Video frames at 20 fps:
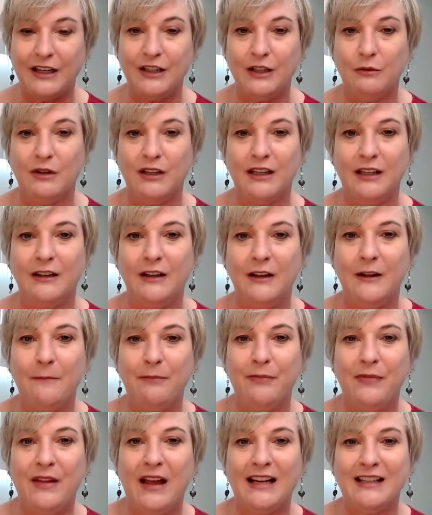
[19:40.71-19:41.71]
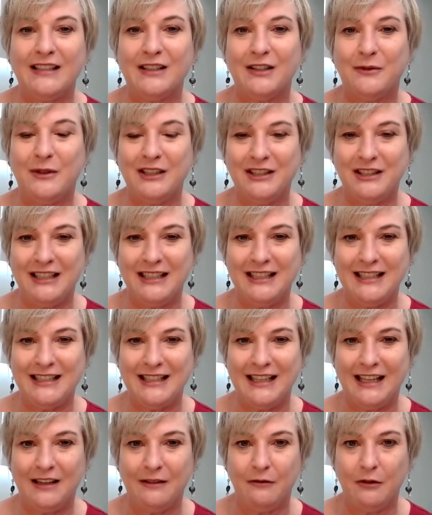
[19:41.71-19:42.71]
You want to ask questions
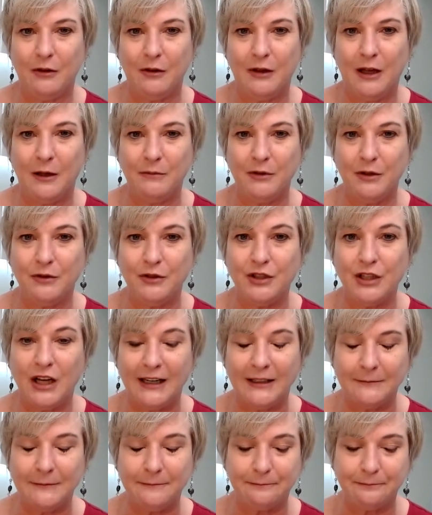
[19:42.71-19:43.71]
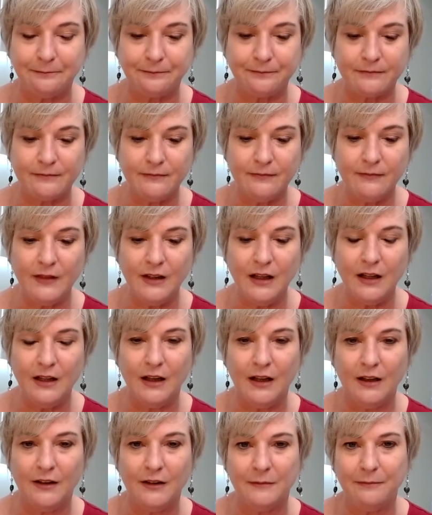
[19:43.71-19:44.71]
that will help you shine.
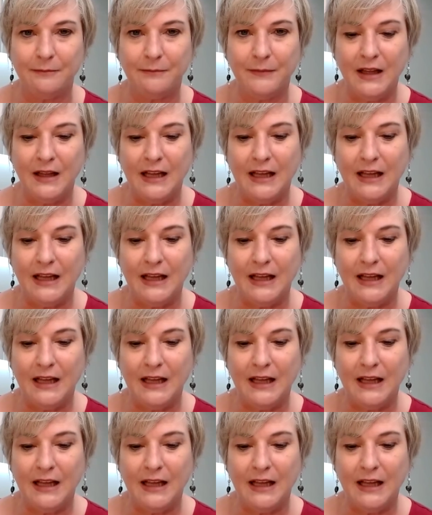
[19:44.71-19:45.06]
Um,